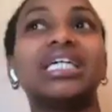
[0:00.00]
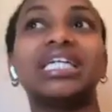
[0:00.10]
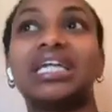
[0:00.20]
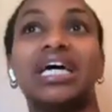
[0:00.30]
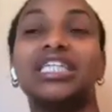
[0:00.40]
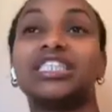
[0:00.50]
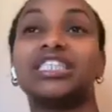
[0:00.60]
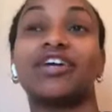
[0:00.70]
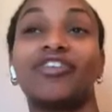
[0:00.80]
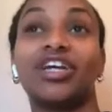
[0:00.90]
it's like
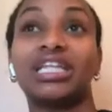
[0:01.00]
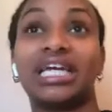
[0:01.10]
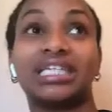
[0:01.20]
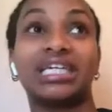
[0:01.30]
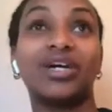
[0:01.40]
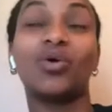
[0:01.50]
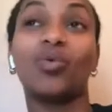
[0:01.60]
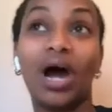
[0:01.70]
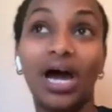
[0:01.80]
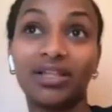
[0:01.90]
very like,
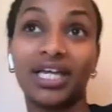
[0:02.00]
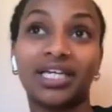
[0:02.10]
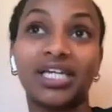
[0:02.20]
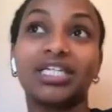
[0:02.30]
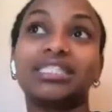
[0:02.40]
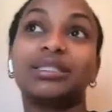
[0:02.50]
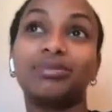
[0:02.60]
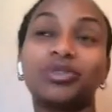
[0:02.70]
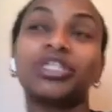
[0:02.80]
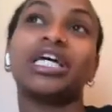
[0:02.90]
wow, like
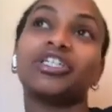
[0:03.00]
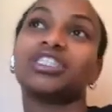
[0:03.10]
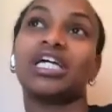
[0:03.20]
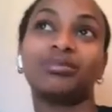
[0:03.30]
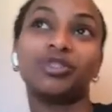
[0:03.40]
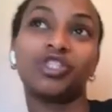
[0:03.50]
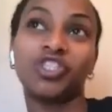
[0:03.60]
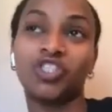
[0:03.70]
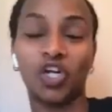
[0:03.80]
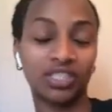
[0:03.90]
simply like you're telling me she's
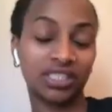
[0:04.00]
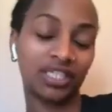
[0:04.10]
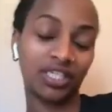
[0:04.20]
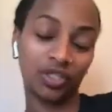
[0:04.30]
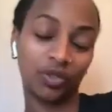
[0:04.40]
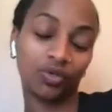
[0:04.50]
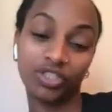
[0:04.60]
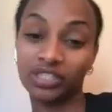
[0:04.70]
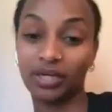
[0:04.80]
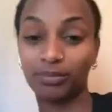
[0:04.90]
dark skin equals she's
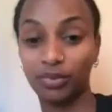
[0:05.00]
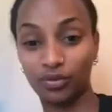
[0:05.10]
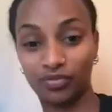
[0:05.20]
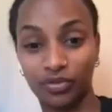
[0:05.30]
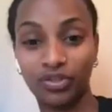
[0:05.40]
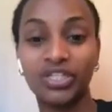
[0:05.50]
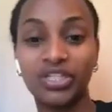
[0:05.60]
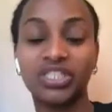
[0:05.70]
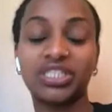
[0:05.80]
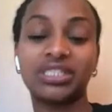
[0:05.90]
not beautiful,
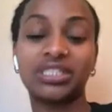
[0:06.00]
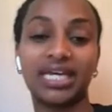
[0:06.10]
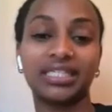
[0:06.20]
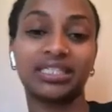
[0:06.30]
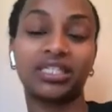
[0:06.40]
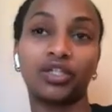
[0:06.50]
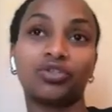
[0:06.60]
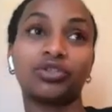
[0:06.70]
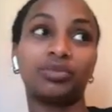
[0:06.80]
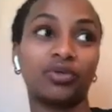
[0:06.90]
she's light skin equals
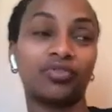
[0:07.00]
beautiful.